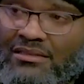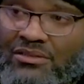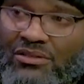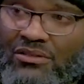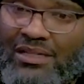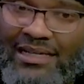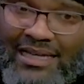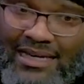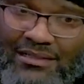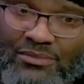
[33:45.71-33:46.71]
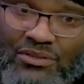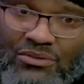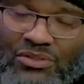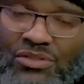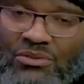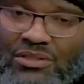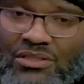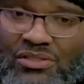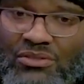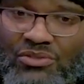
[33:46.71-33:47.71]
you know, like Adam alluded to in
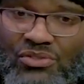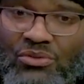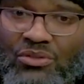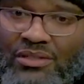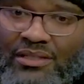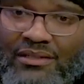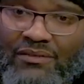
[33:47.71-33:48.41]
his own story